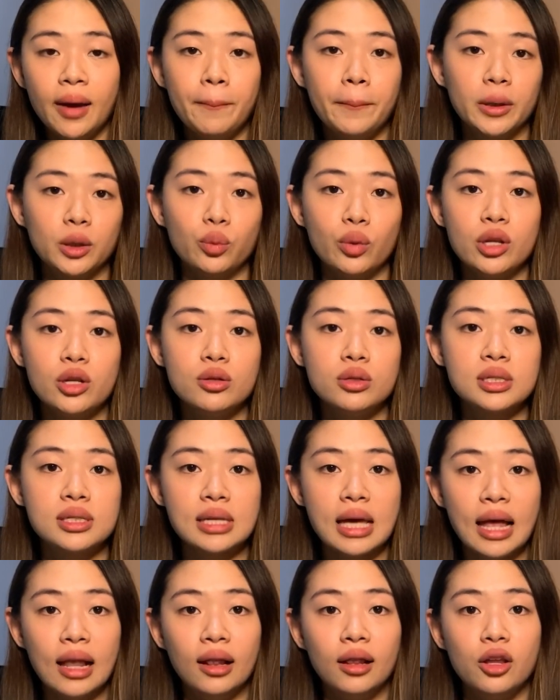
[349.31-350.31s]
But when you
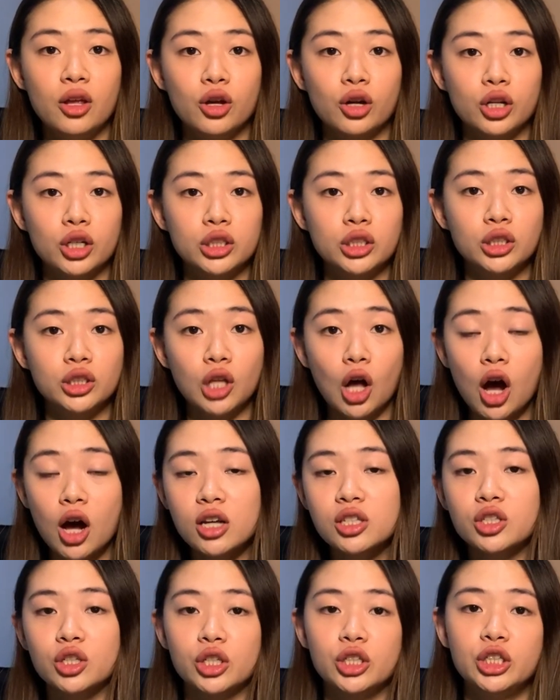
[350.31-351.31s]
sell your
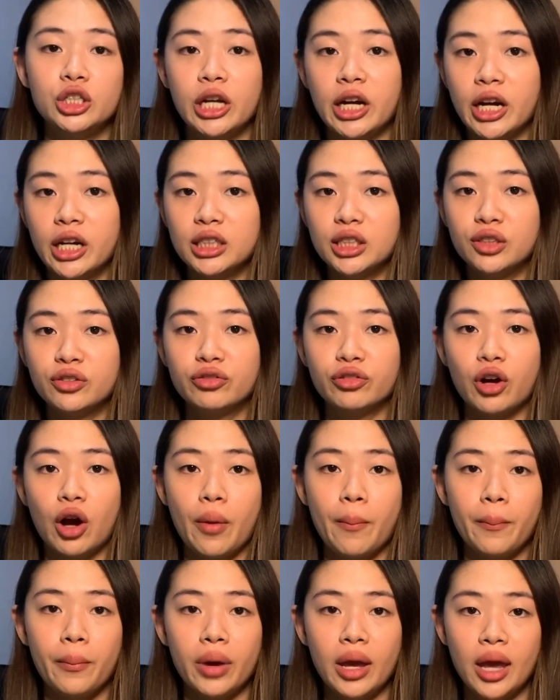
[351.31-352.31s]
stocks or shares
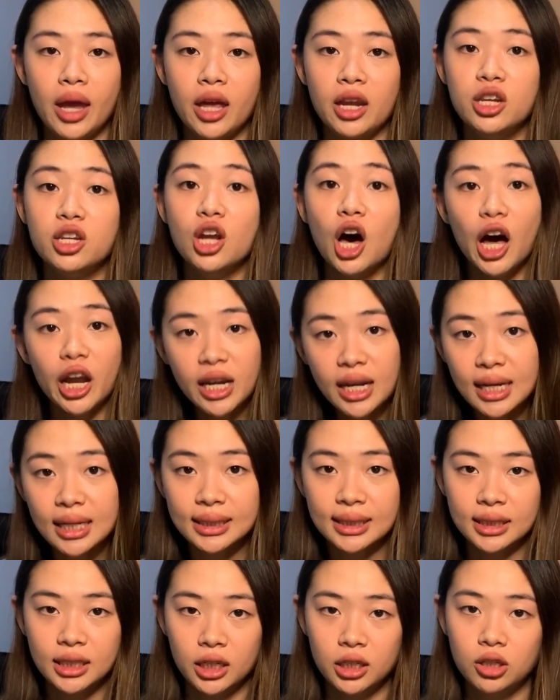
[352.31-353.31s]
from a
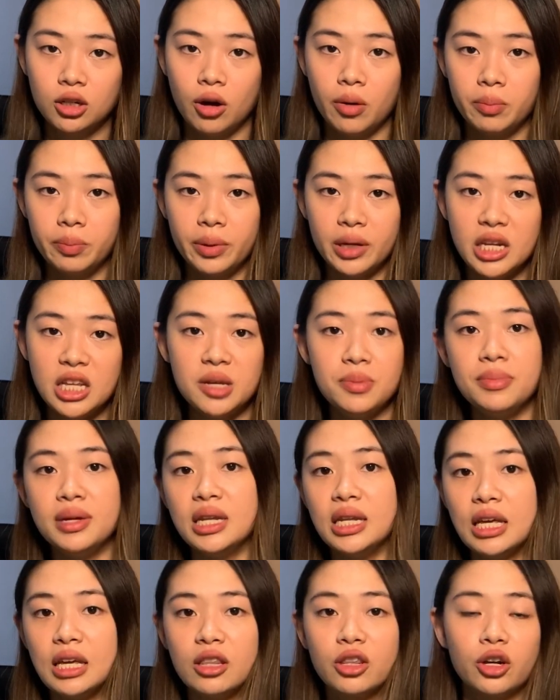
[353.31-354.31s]
non-listed company,
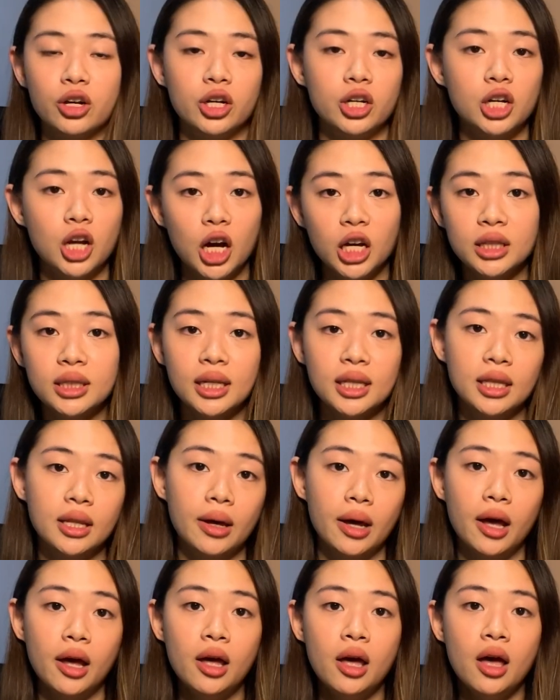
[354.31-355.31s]
meaning they're not in the